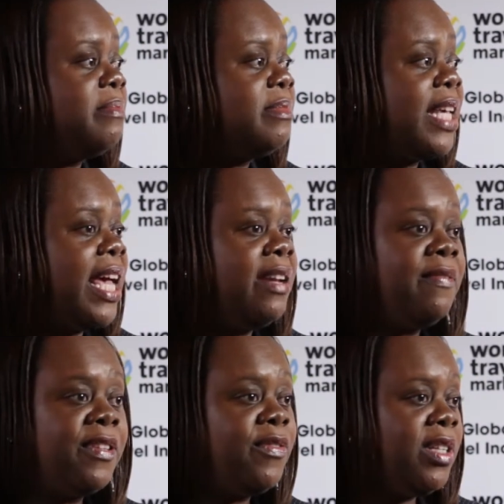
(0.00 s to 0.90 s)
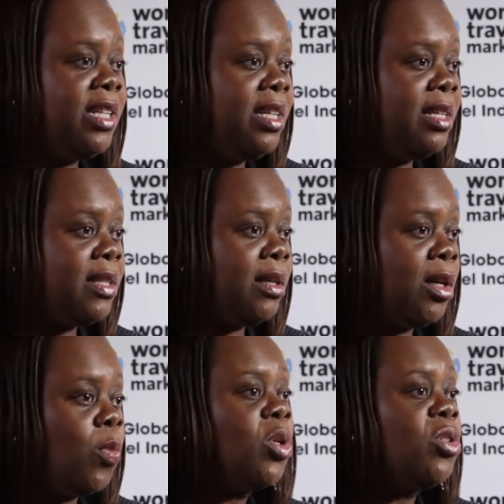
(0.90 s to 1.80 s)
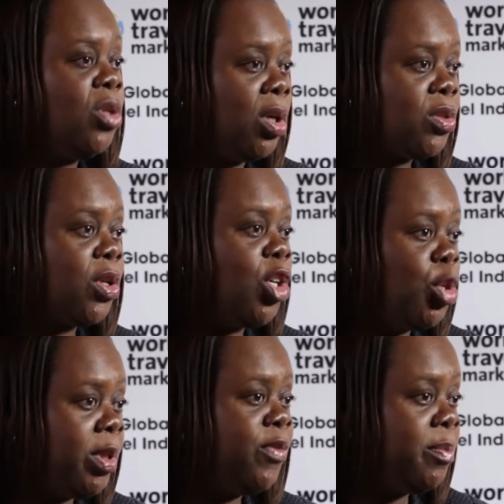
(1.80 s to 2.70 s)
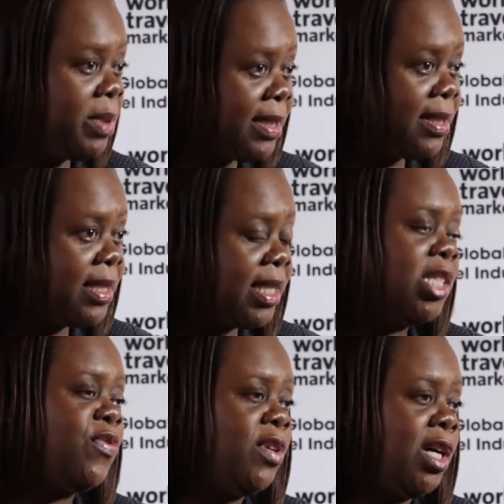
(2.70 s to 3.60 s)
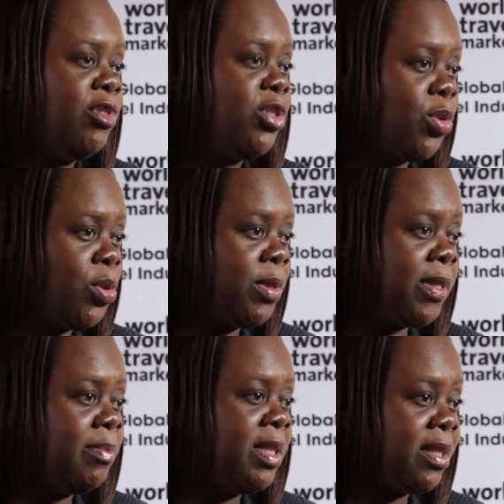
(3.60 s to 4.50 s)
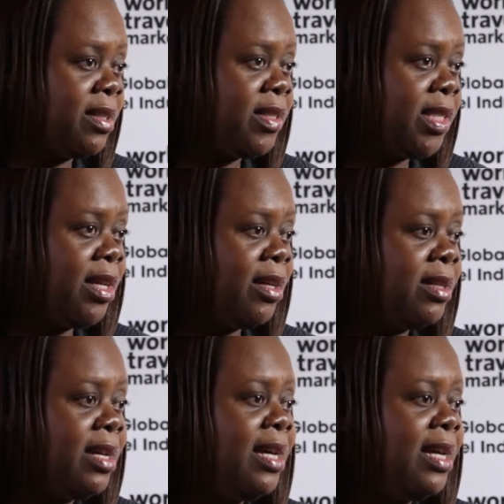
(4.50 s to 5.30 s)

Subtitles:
10, 15 years ago were not open for business as far as tourism is concerned.